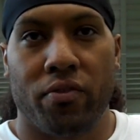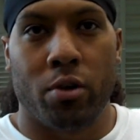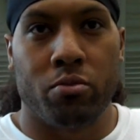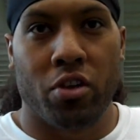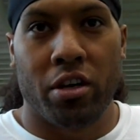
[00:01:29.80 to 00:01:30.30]

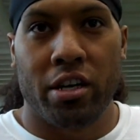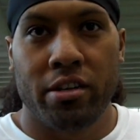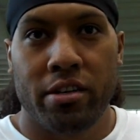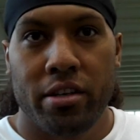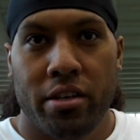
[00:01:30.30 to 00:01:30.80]
from Burma.
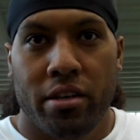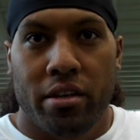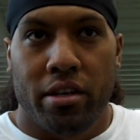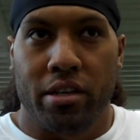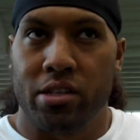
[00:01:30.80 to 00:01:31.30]

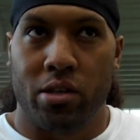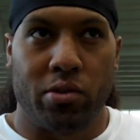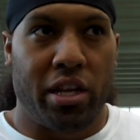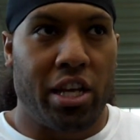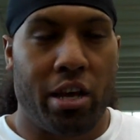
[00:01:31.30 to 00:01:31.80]
So
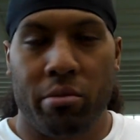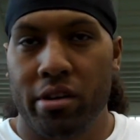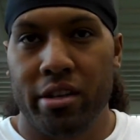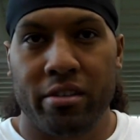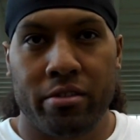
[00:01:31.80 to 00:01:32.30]
when they came
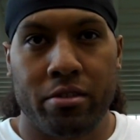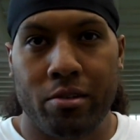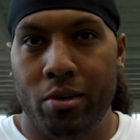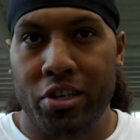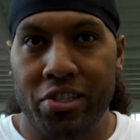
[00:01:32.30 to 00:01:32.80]
here, little to
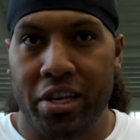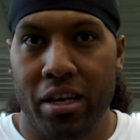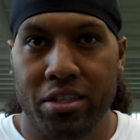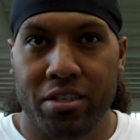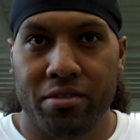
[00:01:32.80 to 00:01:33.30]
no
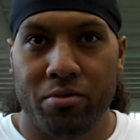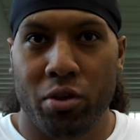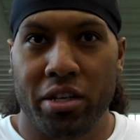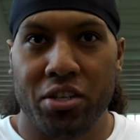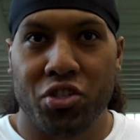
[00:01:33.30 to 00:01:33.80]
education,
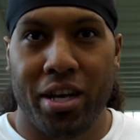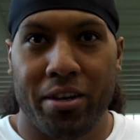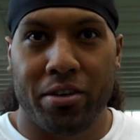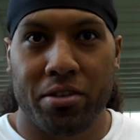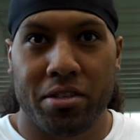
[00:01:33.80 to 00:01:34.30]
worked as
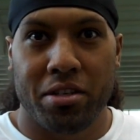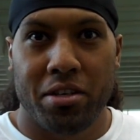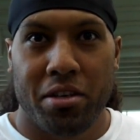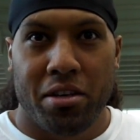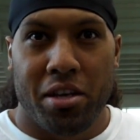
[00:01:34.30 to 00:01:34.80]
janitors.
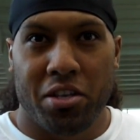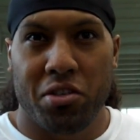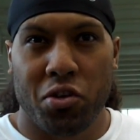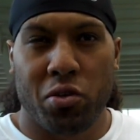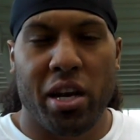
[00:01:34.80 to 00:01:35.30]
And
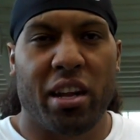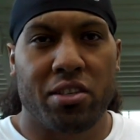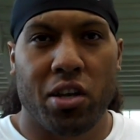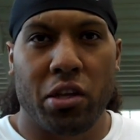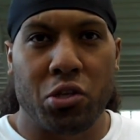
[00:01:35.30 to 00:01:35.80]
so you kind
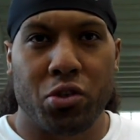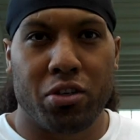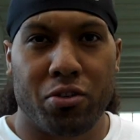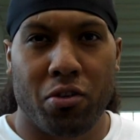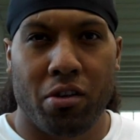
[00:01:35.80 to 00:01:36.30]
of saw the
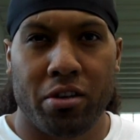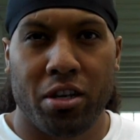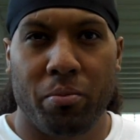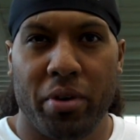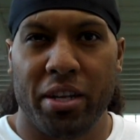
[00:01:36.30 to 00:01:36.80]
struggle growing
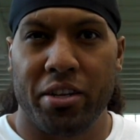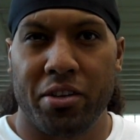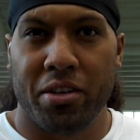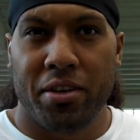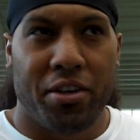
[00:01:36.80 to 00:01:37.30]
up, and,
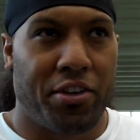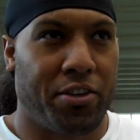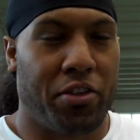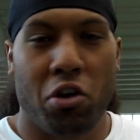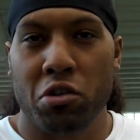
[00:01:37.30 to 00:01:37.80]

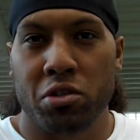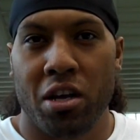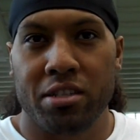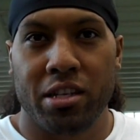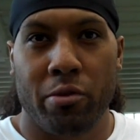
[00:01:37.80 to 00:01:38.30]
you know, they always
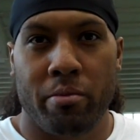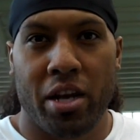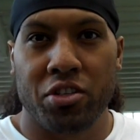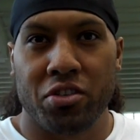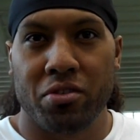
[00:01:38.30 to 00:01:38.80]
constantly
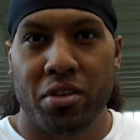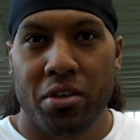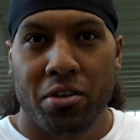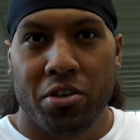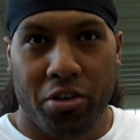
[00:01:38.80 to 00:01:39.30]
remind you,
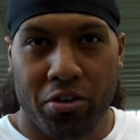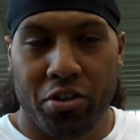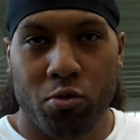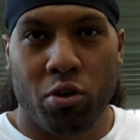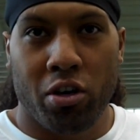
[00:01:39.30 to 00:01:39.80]
you know,
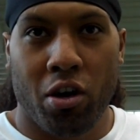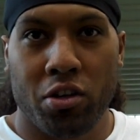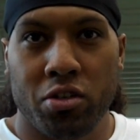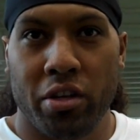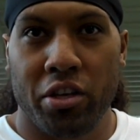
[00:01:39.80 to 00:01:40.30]
you work
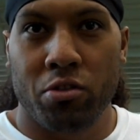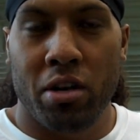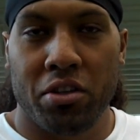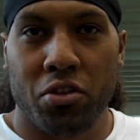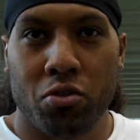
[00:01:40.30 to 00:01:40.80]
hard so that you
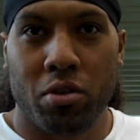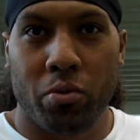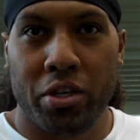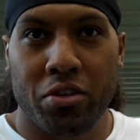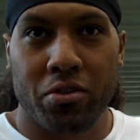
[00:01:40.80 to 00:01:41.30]
don't have to do
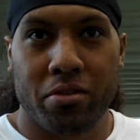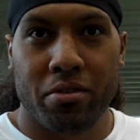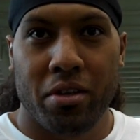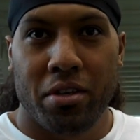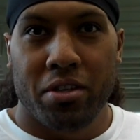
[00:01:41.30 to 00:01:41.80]
what we do
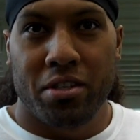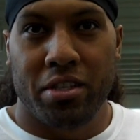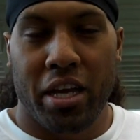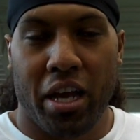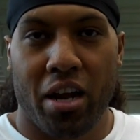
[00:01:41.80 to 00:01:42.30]
to
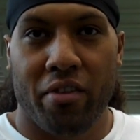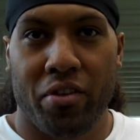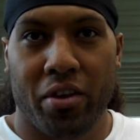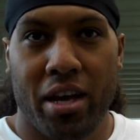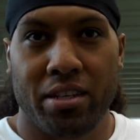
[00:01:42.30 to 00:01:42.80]
take care of
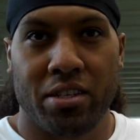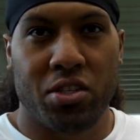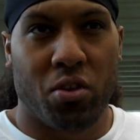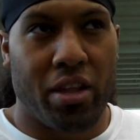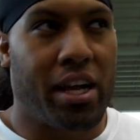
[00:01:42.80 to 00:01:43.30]
you guys. And
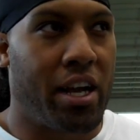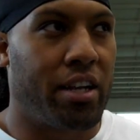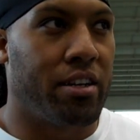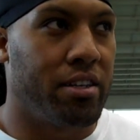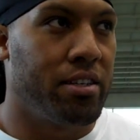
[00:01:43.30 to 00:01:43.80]
so that
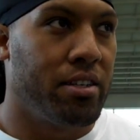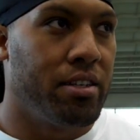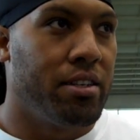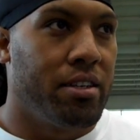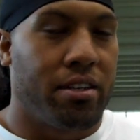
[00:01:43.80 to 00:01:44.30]
kind
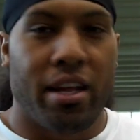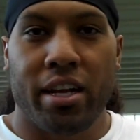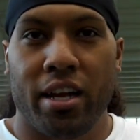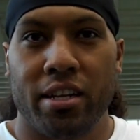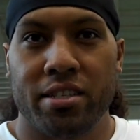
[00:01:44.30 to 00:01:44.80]

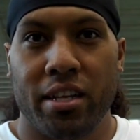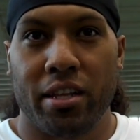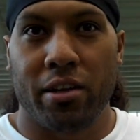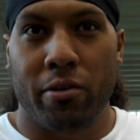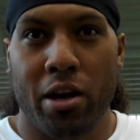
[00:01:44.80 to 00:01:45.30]
of set
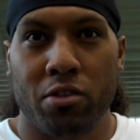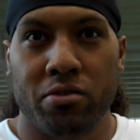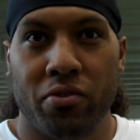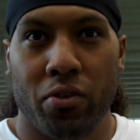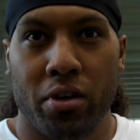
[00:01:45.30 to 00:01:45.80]
the
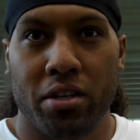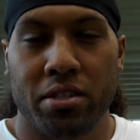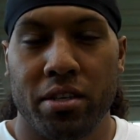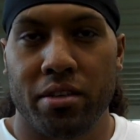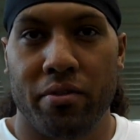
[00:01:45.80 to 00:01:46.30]
ground for
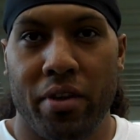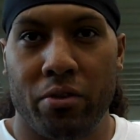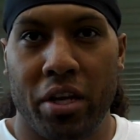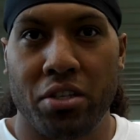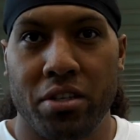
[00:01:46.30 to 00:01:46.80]
us and the
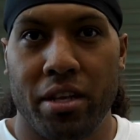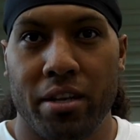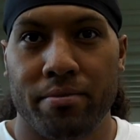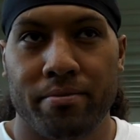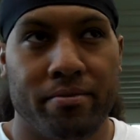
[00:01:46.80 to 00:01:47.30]
foundation
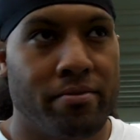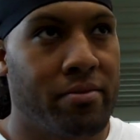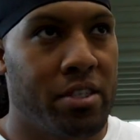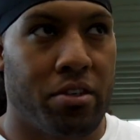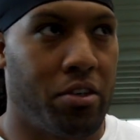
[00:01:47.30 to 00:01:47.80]
that,
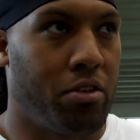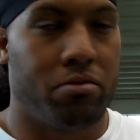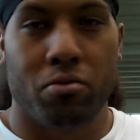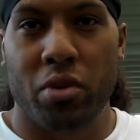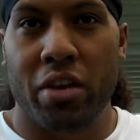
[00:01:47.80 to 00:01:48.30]
you know,
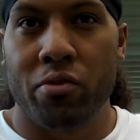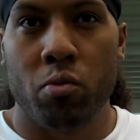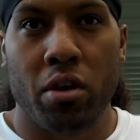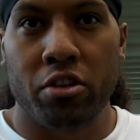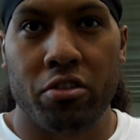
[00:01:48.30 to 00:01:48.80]
whatever
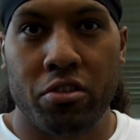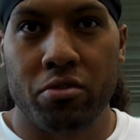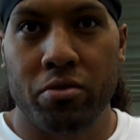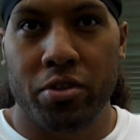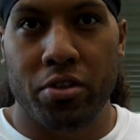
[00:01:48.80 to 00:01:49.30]
you want to do,
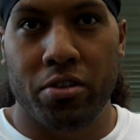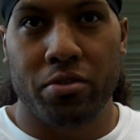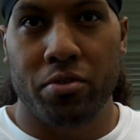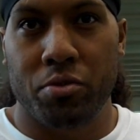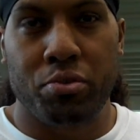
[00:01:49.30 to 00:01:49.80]
you
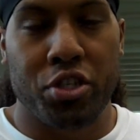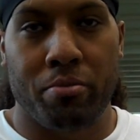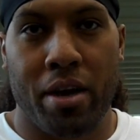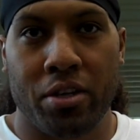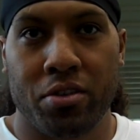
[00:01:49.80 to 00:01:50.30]
know, put
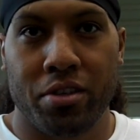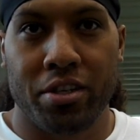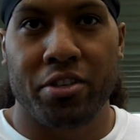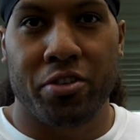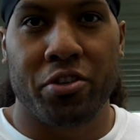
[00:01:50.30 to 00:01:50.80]
your mind to it
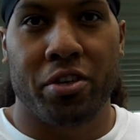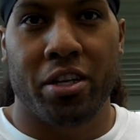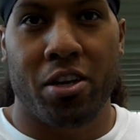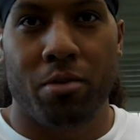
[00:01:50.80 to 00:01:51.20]
and you can